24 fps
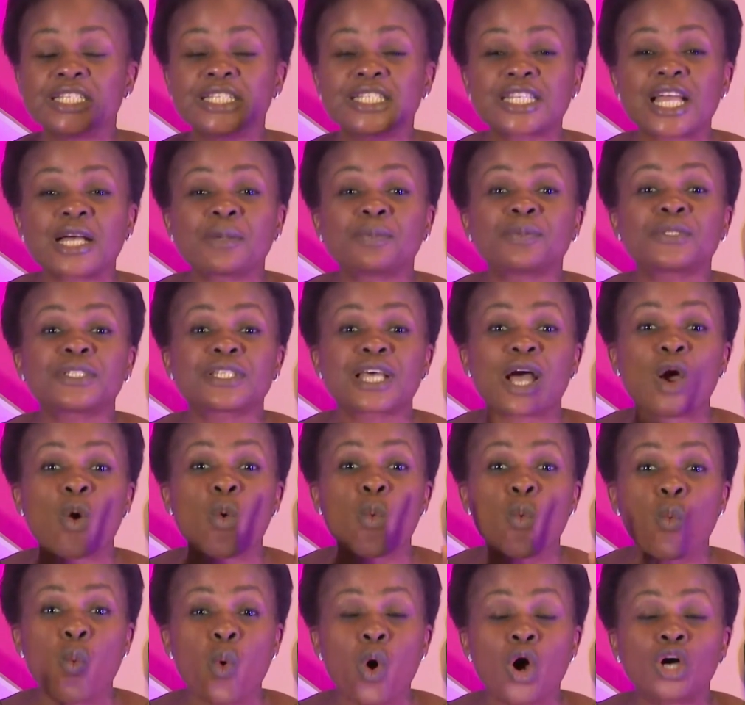chapter
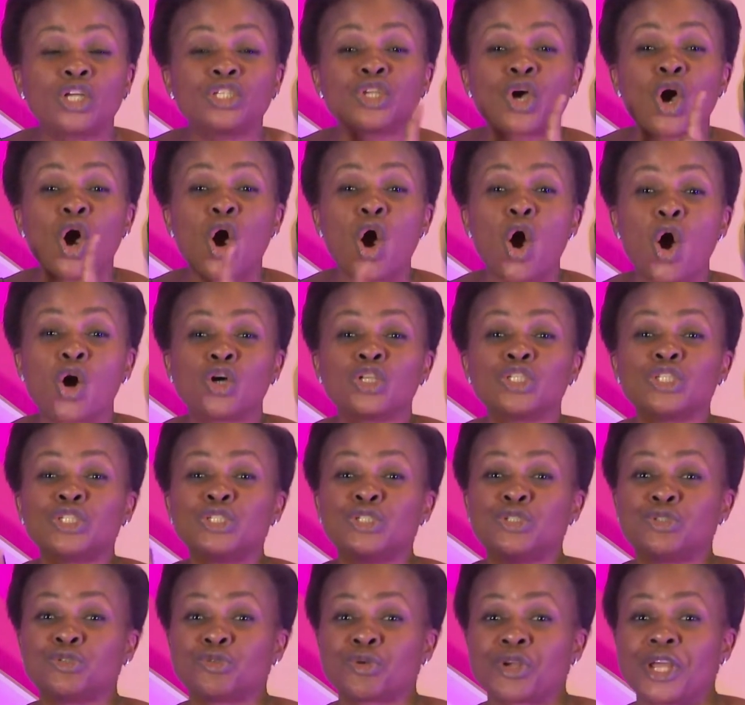
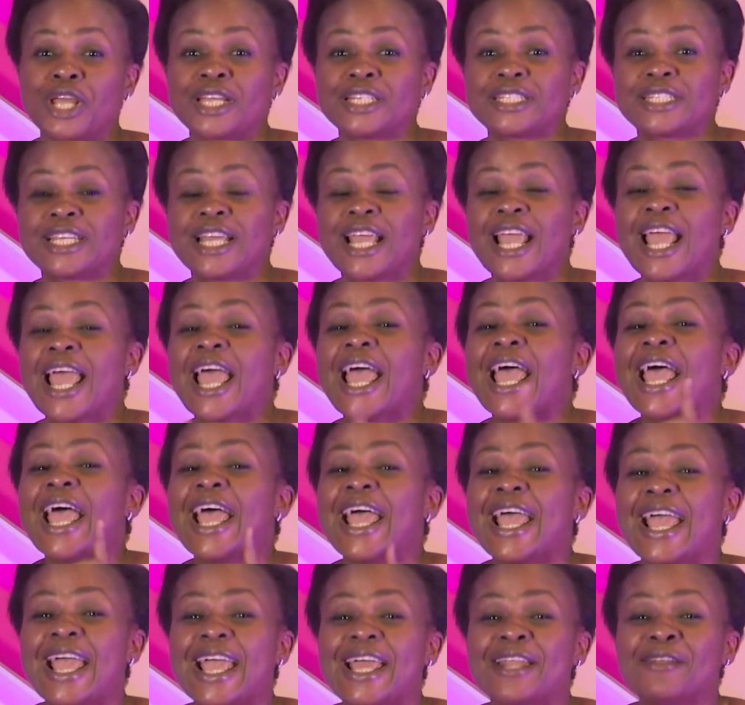100
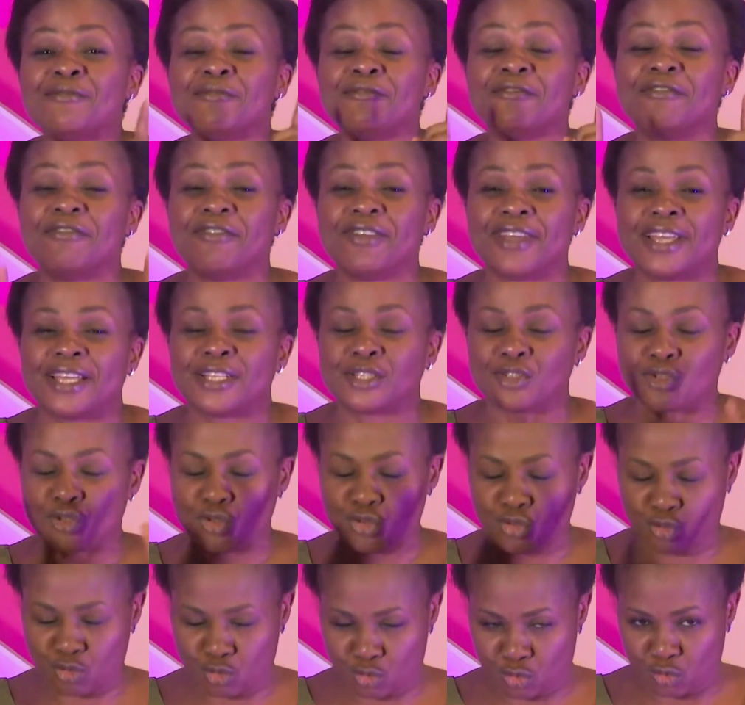and verse
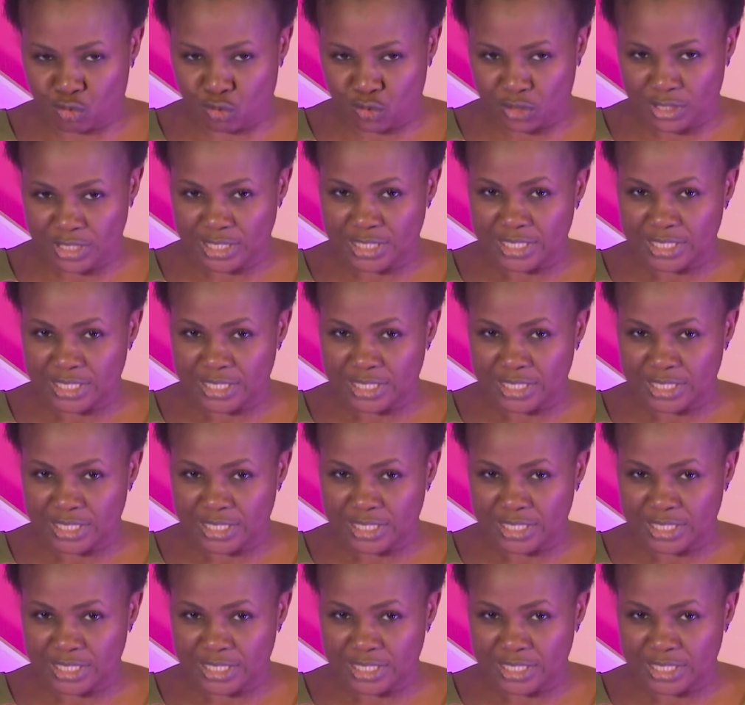2.